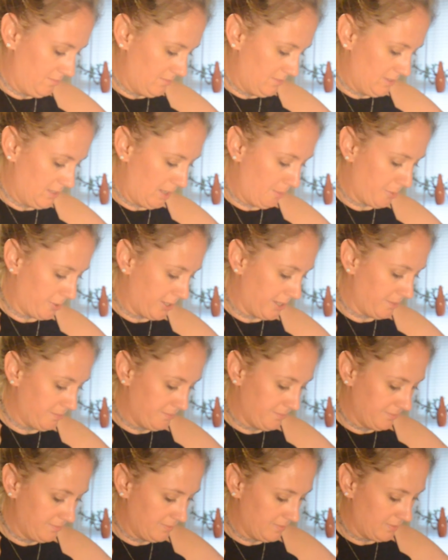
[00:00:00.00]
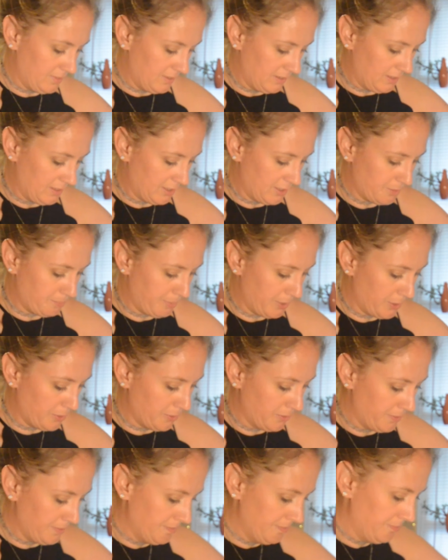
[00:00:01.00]
it. And there's
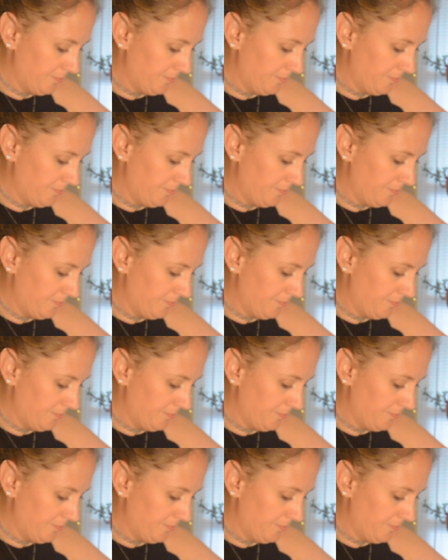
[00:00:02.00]
bone.